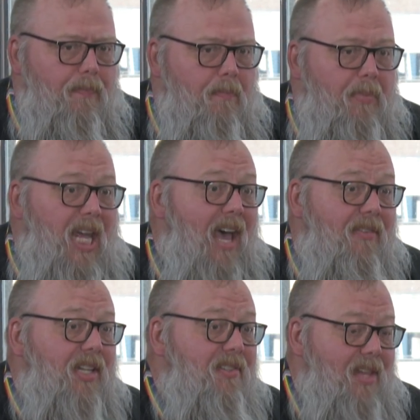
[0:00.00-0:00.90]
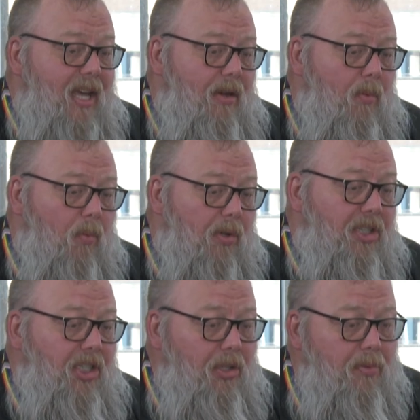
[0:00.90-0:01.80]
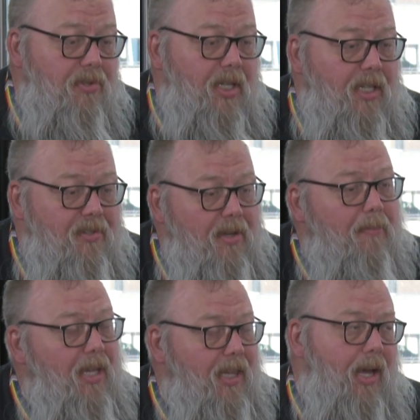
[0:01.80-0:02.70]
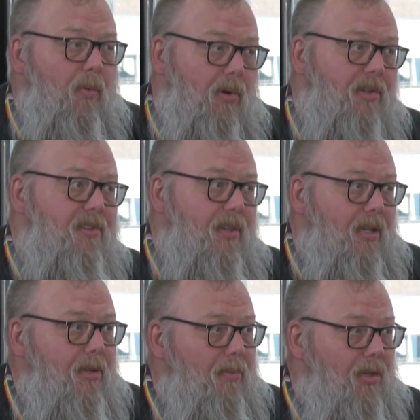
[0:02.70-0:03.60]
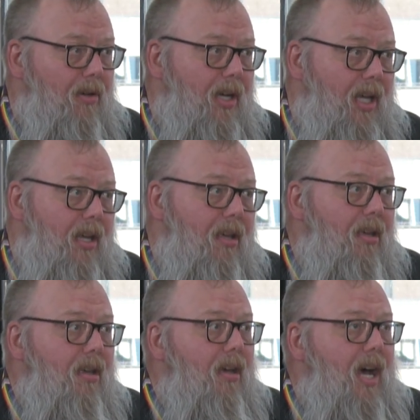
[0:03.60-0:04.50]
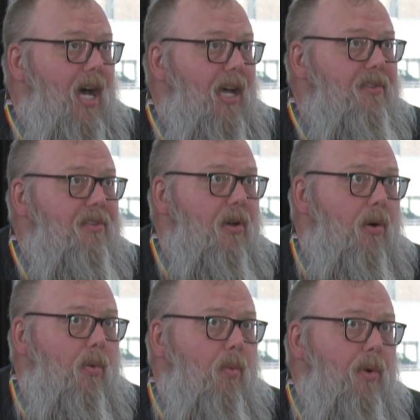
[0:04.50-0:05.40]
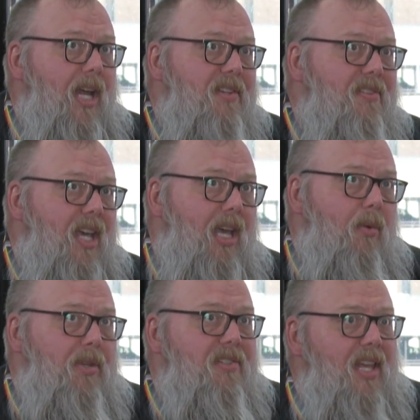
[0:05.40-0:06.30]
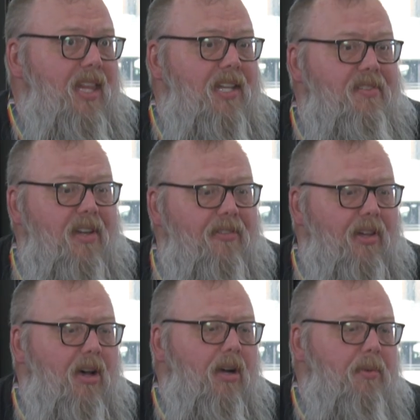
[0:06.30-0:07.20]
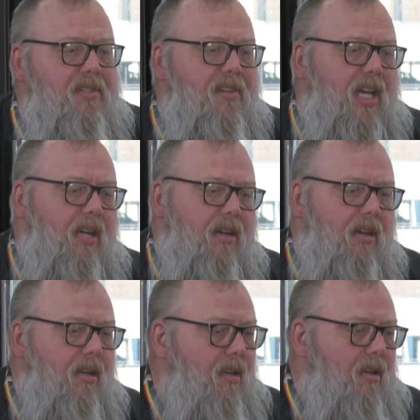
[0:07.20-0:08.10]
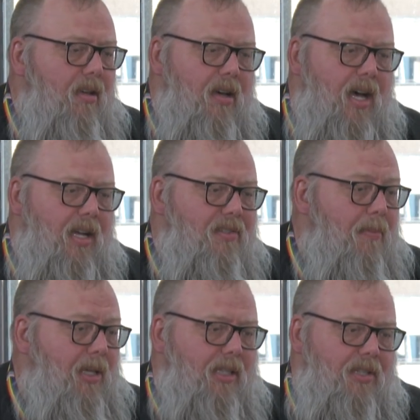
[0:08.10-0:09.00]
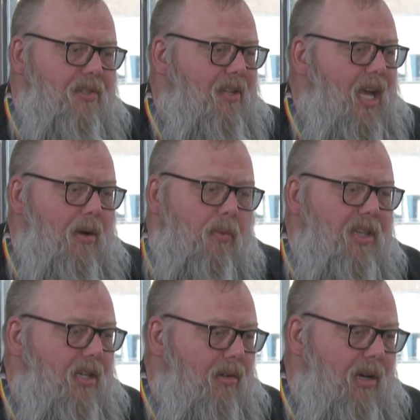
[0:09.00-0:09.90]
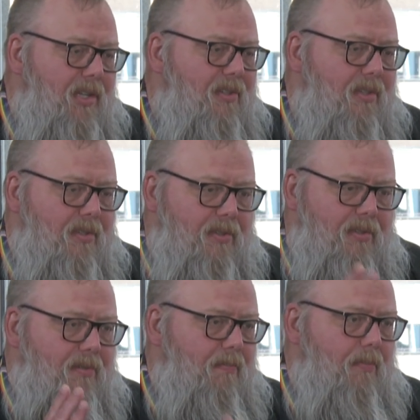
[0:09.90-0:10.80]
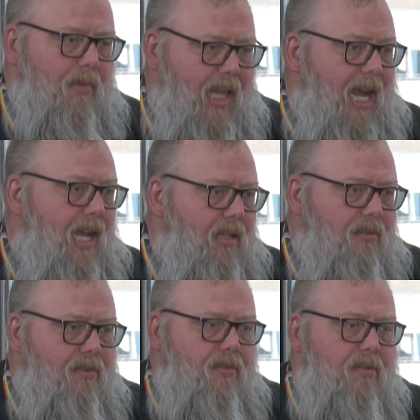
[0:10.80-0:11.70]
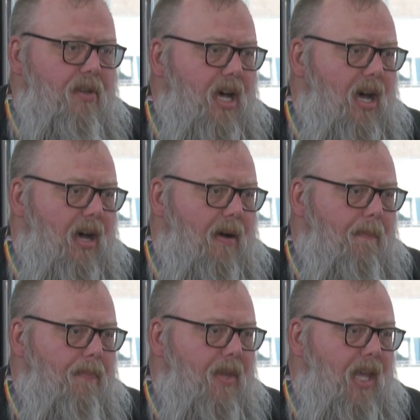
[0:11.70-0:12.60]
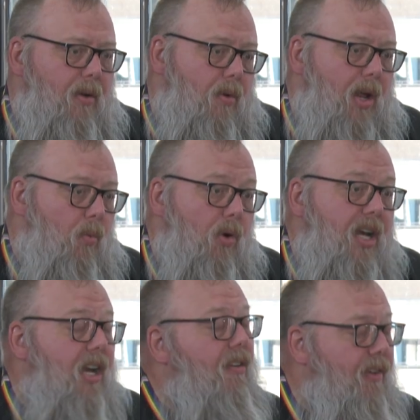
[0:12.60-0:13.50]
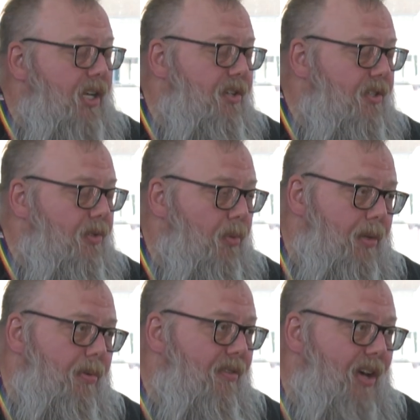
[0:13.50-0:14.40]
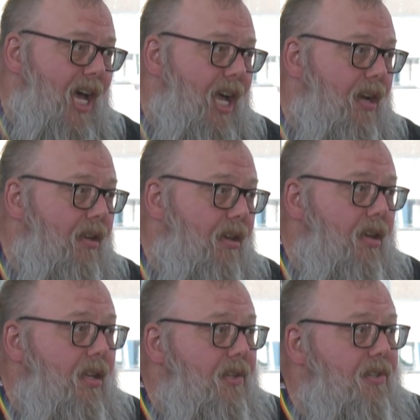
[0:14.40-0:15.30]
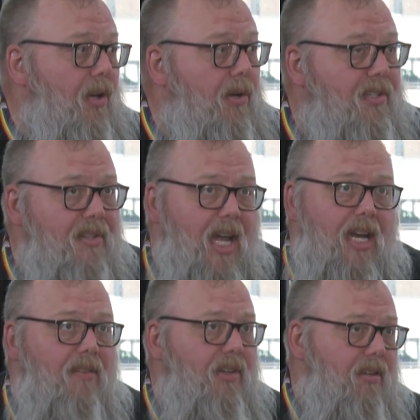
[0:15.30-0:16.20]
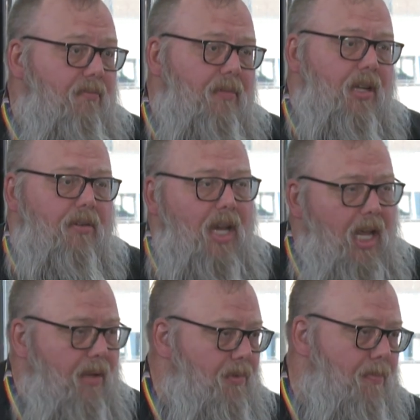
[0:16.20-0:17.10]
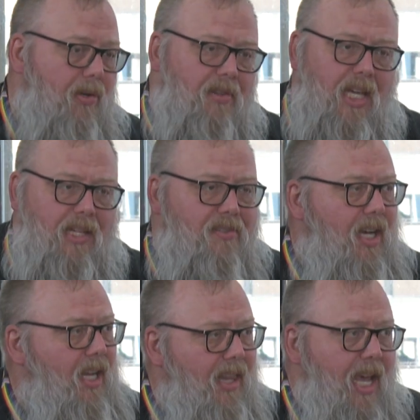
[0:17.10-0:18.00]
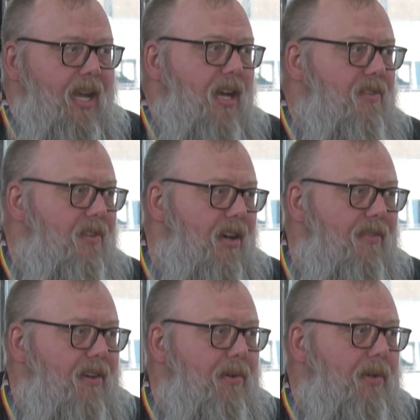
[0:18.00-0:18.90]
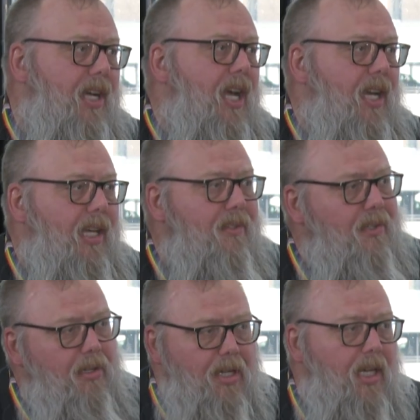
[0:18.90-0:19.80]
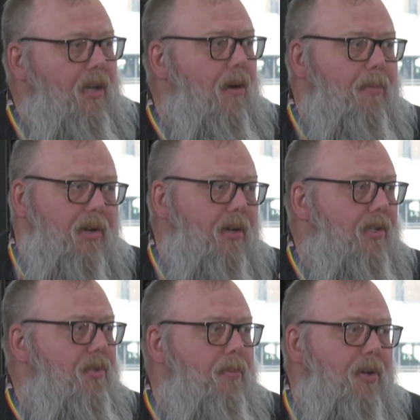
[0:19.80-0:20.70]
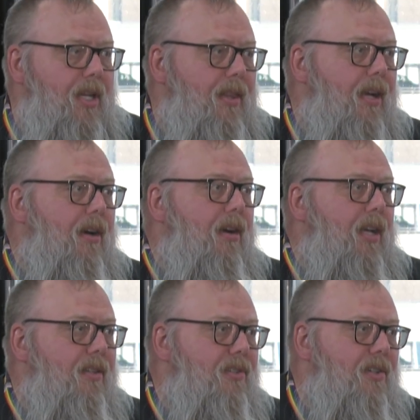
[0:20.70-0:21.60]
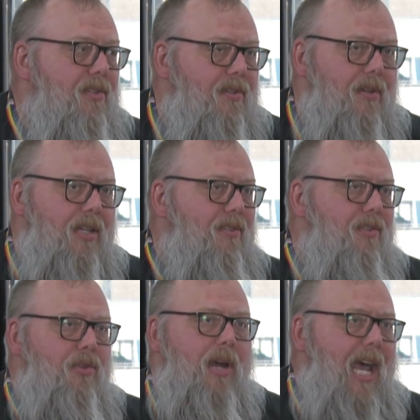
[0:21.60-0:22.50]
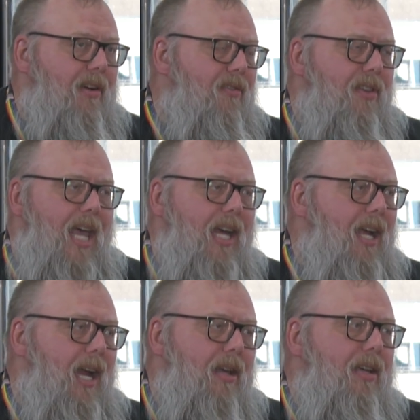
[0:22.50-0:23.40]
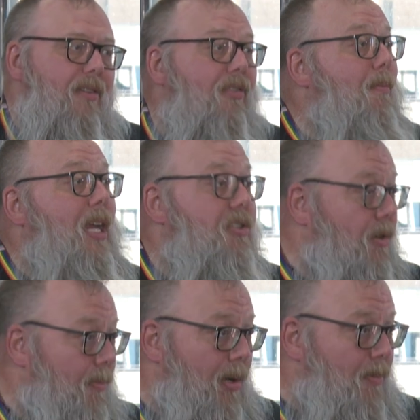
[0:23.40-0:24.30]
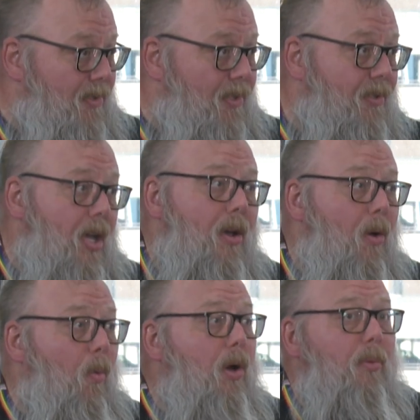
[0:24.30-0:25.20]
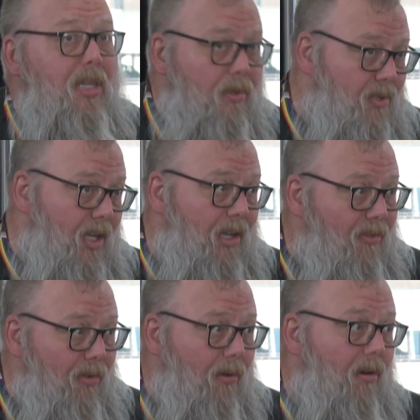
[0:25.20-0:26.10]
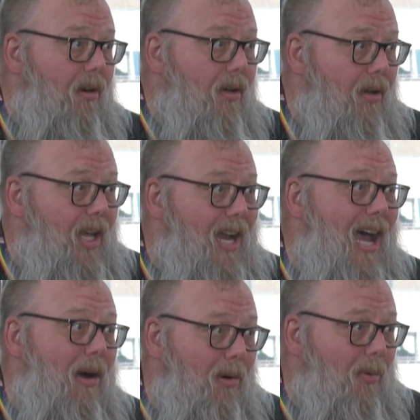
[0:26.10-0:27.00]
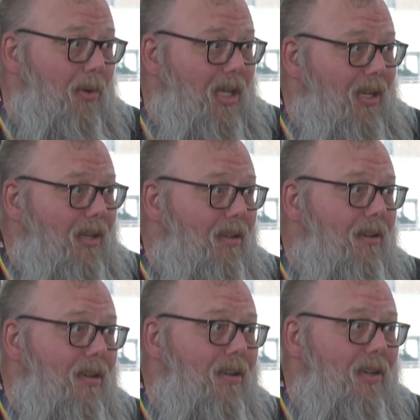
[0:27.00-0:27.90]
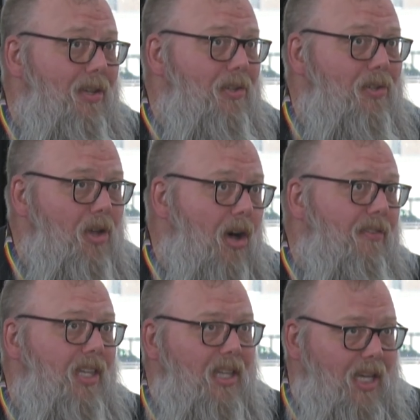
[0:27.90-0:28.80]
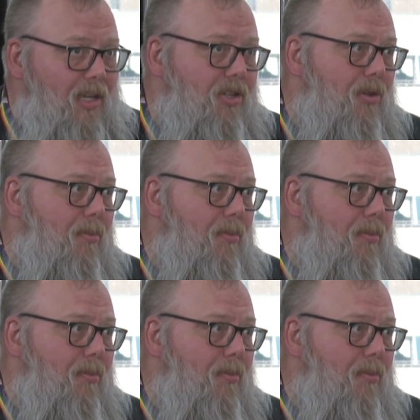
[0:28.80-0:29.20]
be evidence that we're using something that works in the community. So when I say we send that stuff along, we send typically just kind of what the crisis lands, and what interventions we provide. So it's not even, names, birth dates, any of that kind of stuff. Everyone kind of gets a unique number and it's put in there, and it's tracked for that kind of informational purposes. What are we using it for, and how are we solving the issue